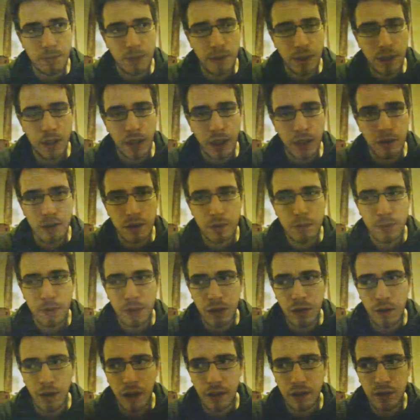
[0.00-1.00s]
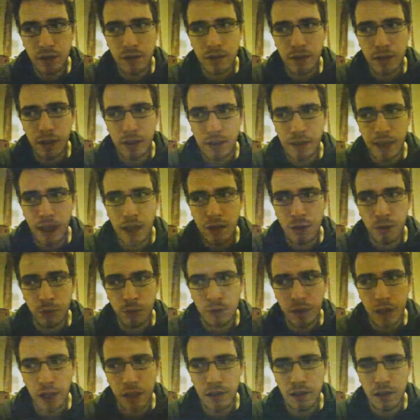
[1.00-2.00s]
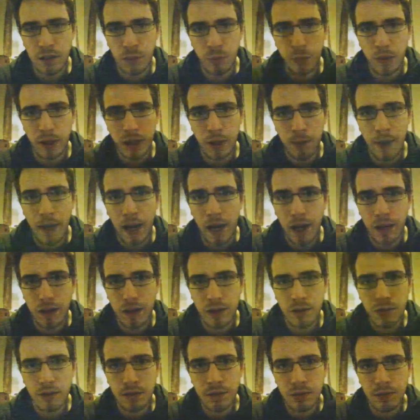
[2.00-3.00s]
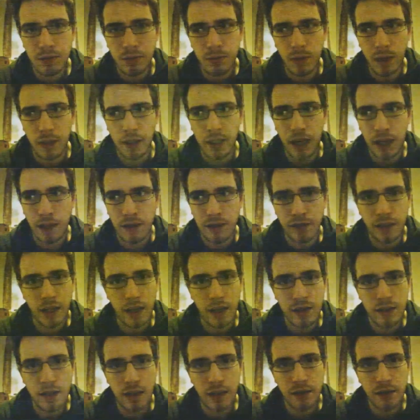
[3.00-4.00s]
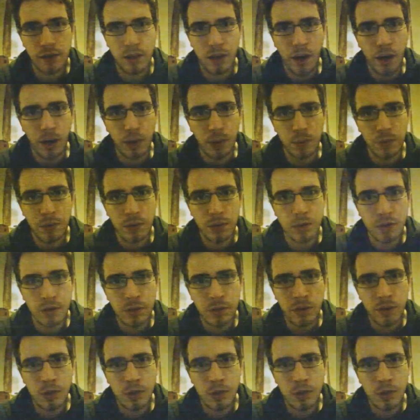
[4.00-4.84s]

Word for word: But, you know, it'd just be nice to see Daniels actually win a match against AJ Styles.